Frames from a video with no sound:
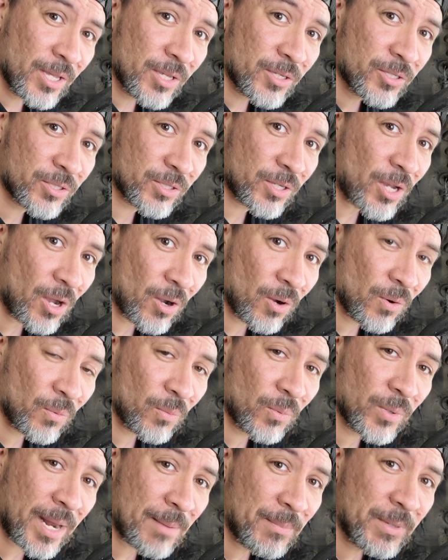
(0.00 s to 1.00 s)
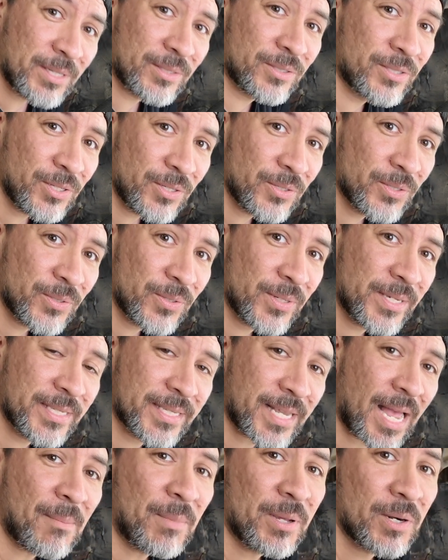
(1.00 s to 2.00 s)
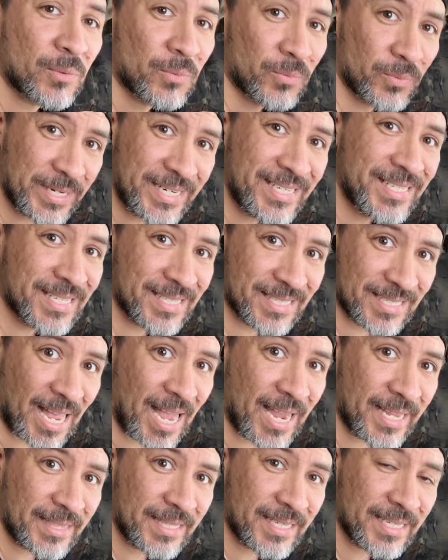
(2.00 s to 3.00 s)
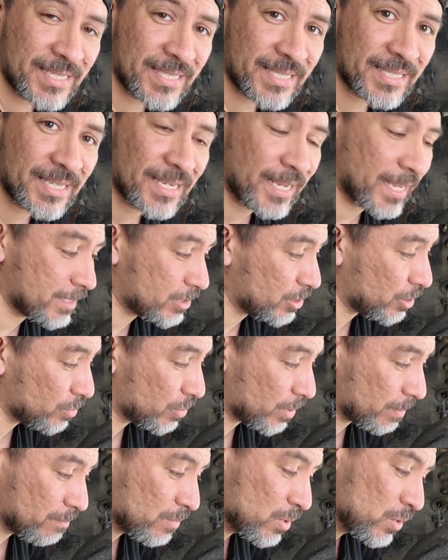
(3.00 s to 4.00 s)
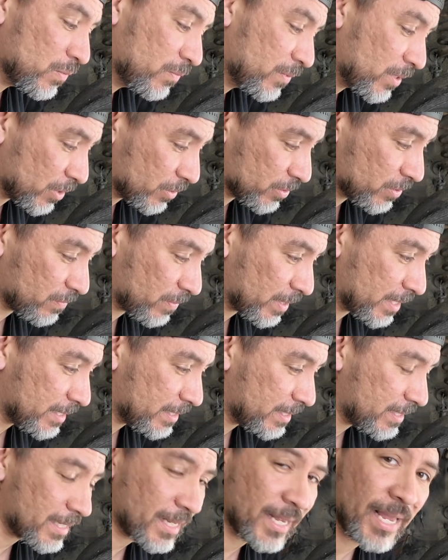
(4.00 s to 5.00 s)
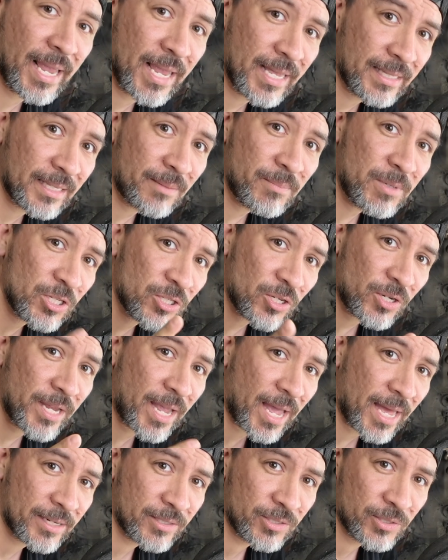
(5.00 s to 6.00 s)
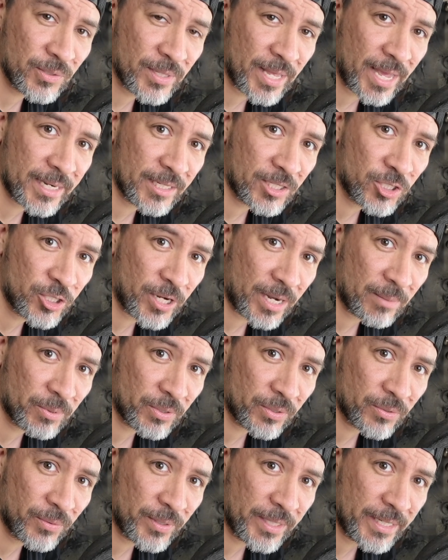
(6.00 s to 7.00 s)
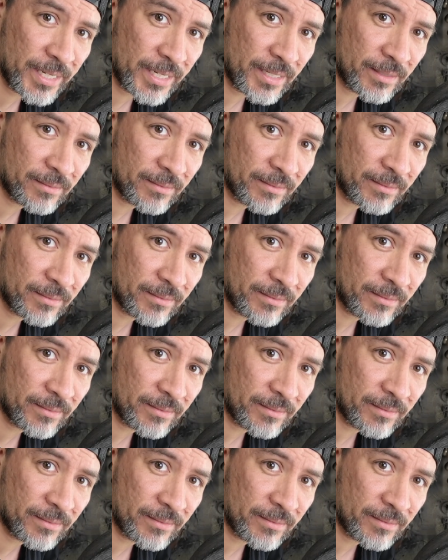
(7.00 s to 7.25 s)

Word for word: So what I'm gonna do is I'm gonna redesign this to remove those fins. And let me show you how to do that in Shapr3D.